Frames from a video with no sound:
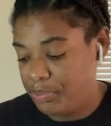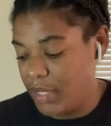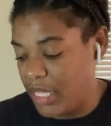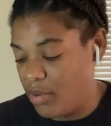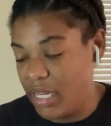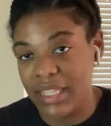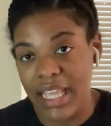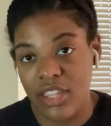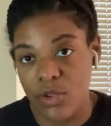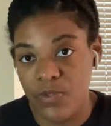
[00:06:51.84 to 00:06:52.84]
and you need
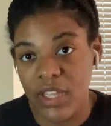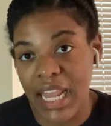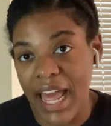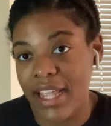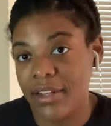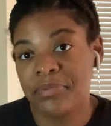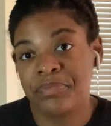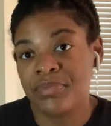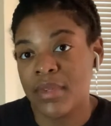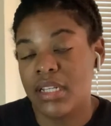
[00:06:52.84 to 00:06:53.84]
that UV light
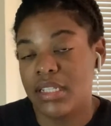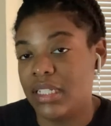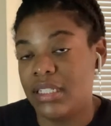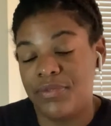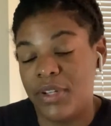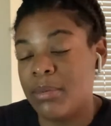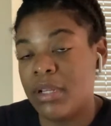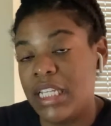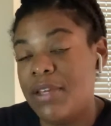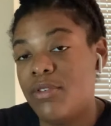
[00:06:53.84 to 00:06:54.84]
to, for them
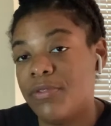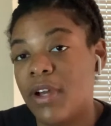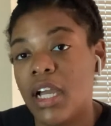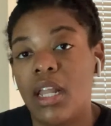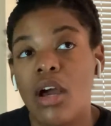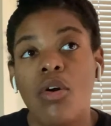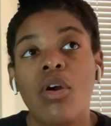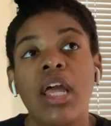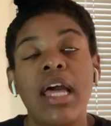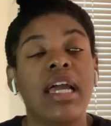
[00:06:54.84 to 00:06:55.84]
to leave you the fuck alone.
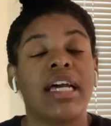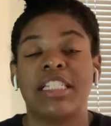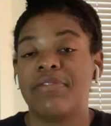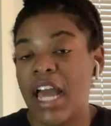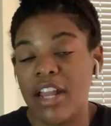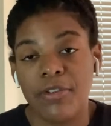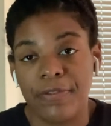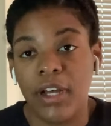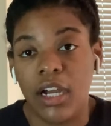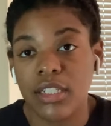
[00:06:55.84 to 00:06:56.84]
Cause if not, you're
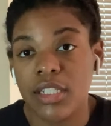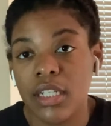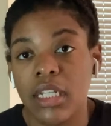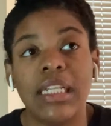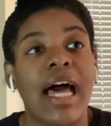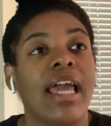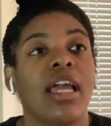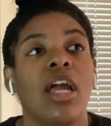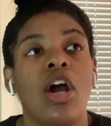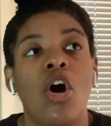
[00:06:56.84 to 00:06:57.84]
fucked. Like,
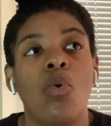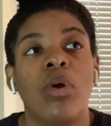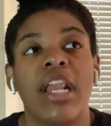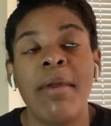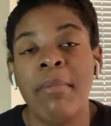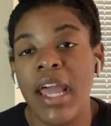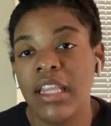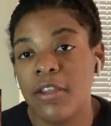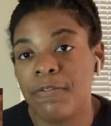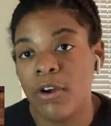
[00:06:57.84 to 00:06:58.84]
when they
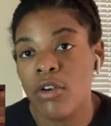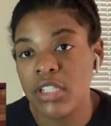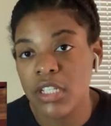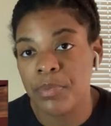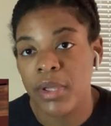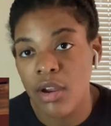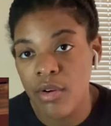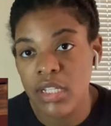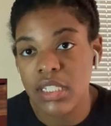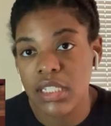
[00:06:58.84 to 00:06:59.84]
made the first
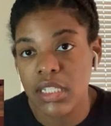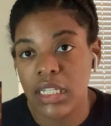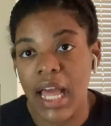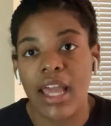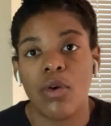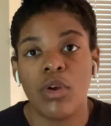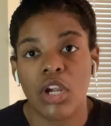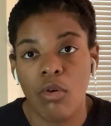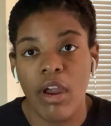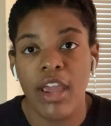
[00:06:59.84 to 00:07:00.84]
appearance, like when
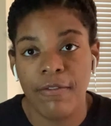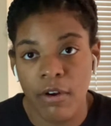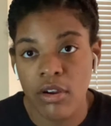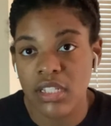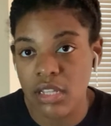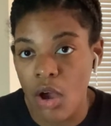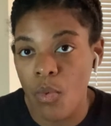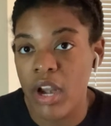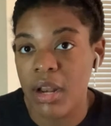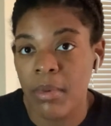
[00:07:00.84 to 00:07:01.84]
Crane first saw
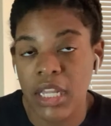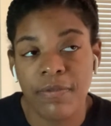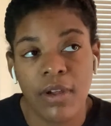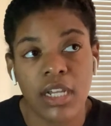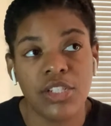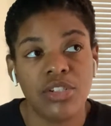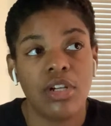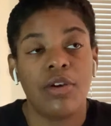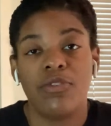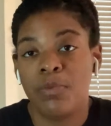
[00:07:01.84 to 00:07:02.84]
one of them motherfuckers, you
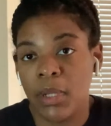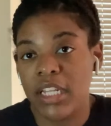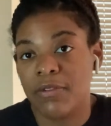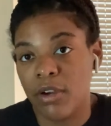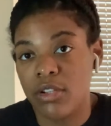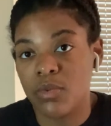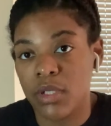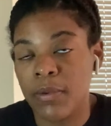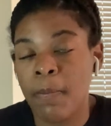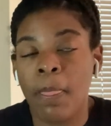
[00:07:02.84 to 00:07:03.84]
know, if you played the first
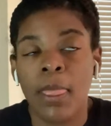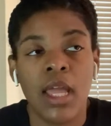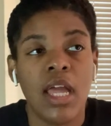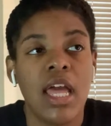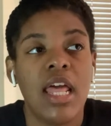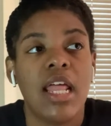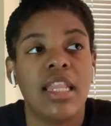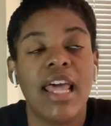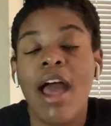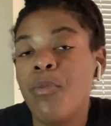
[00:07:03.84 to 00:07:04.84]
one,
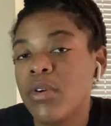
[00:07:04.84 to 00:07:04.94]
that